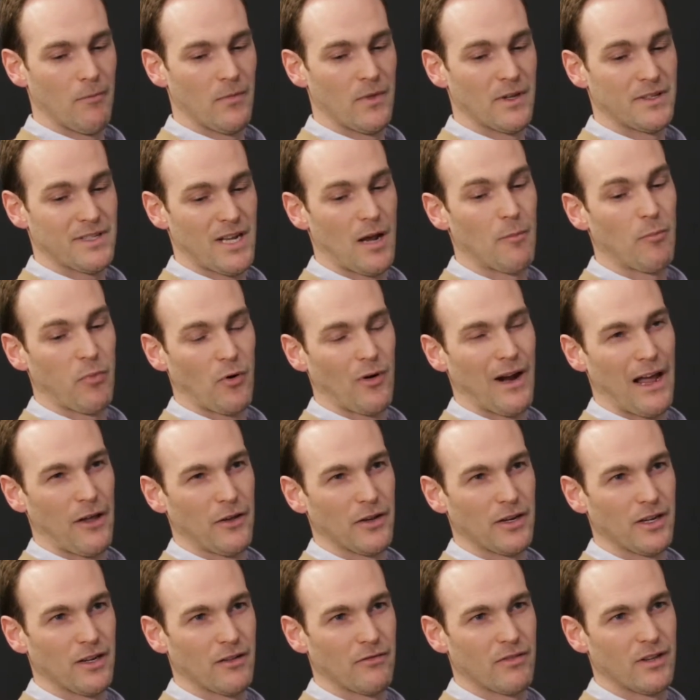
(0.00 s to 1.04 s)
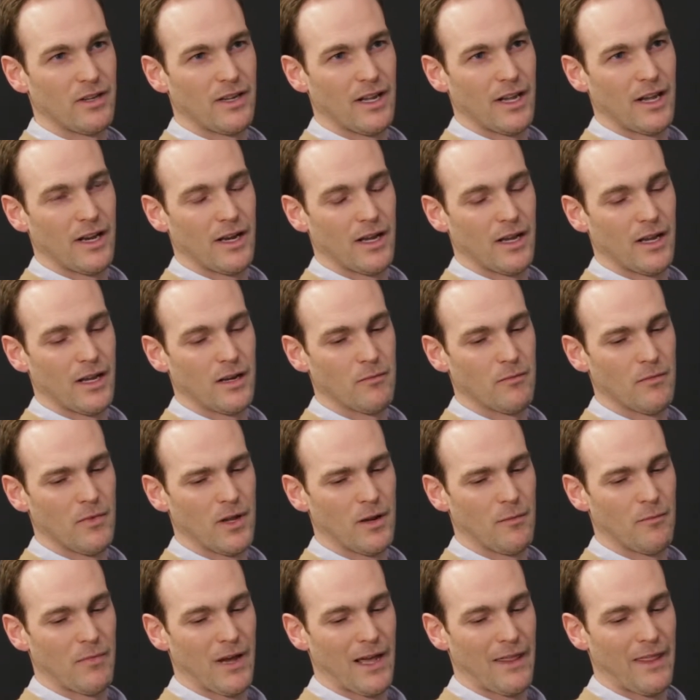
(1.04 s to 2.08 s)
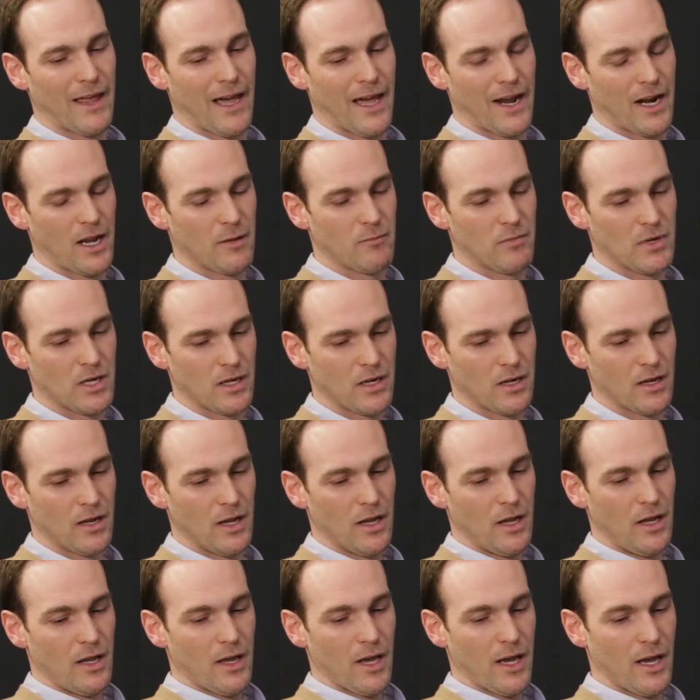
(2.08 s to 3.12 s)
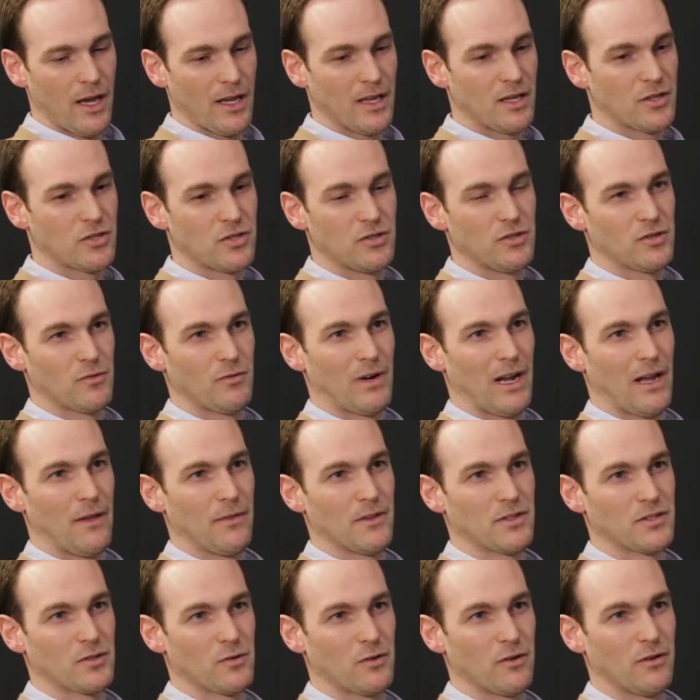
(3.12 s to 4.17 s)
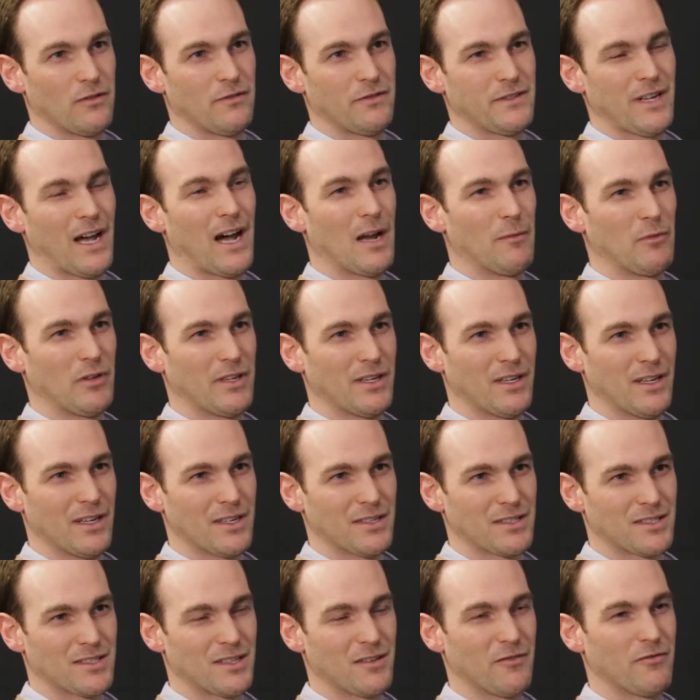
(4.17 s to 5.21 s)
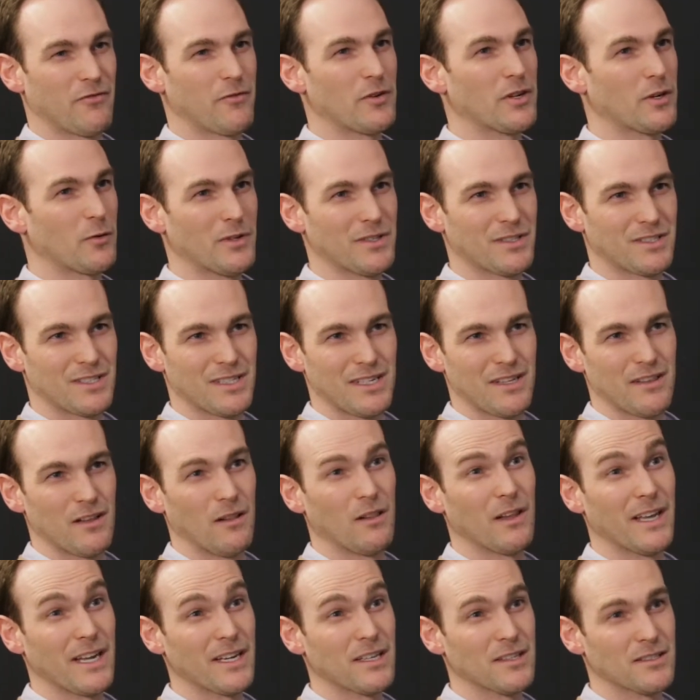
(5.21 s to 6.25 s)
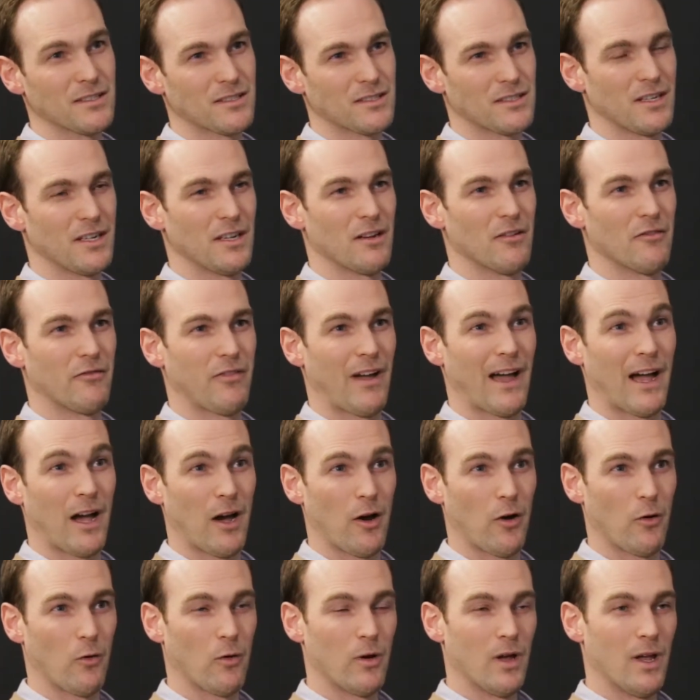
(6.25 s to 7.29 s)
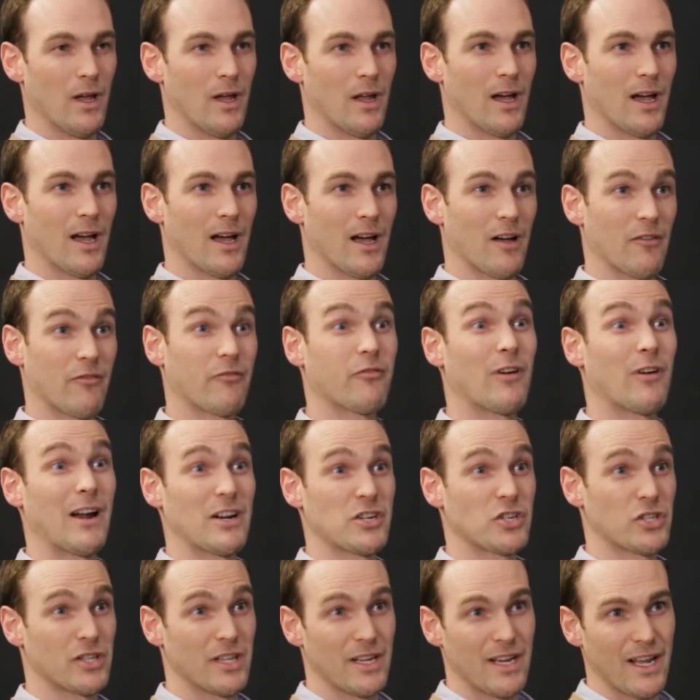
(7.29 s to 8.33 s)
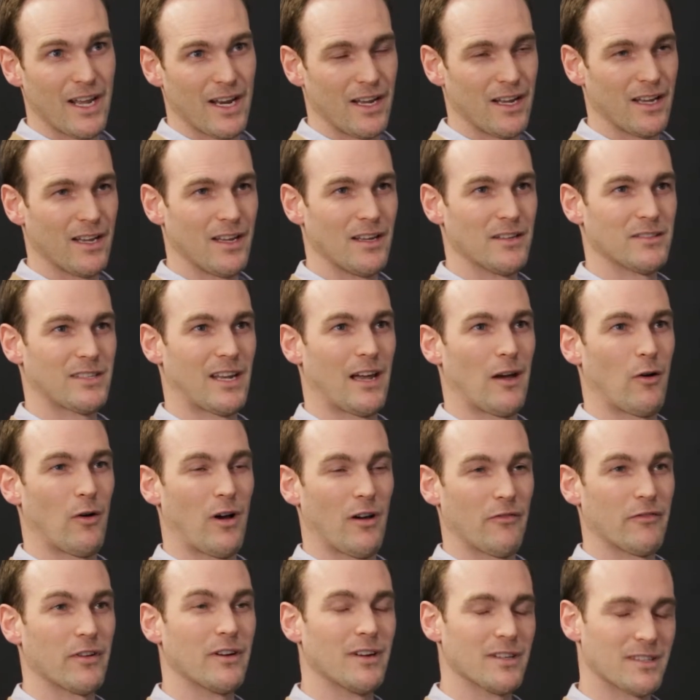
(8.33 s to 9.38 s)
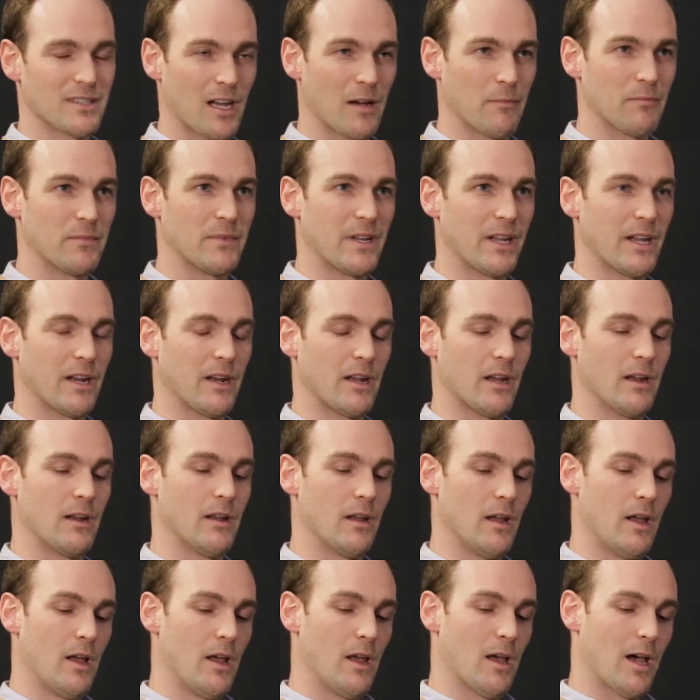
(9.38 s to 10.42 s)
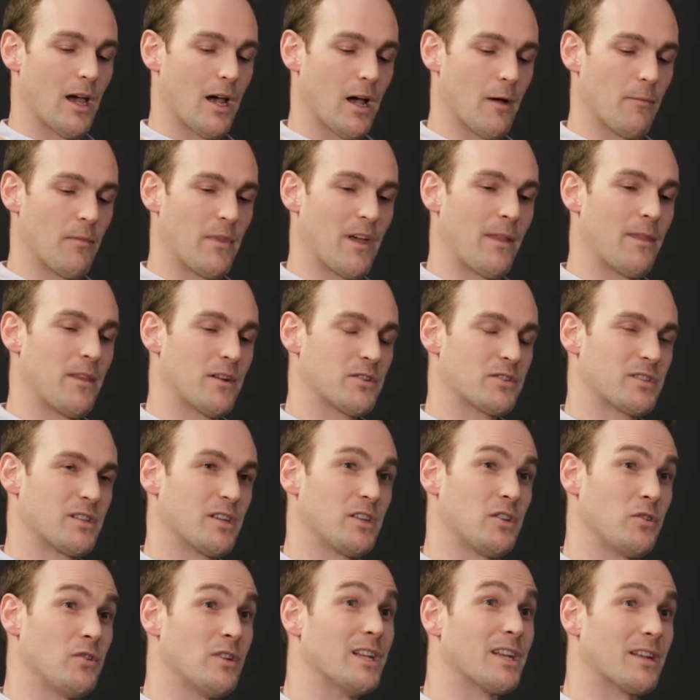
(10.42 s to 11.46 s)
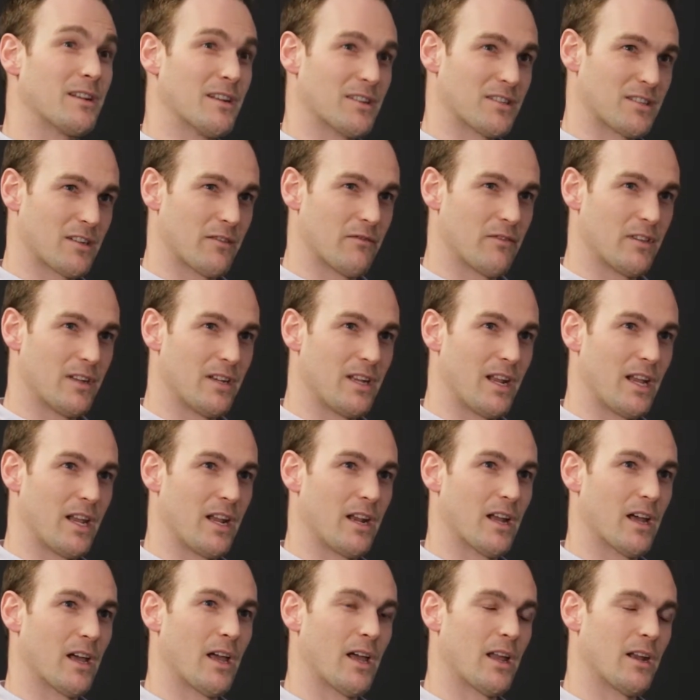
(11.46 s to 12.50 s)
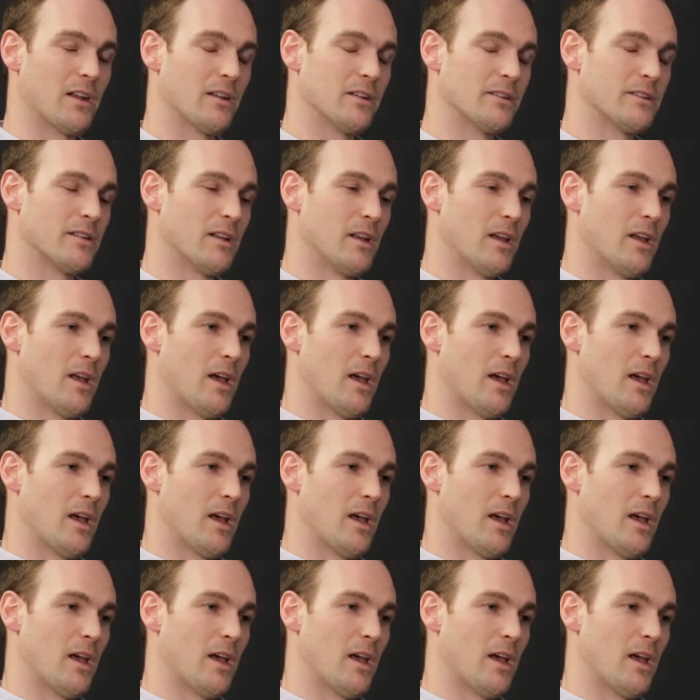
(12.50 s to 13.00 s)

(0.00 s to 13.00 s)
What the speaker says: the temporality of the data, and by that I mean issues around the sort of timeliness, the frequency, the latency of how fresh the data is, how often it's updated. Then there's the uniqueness of the data, and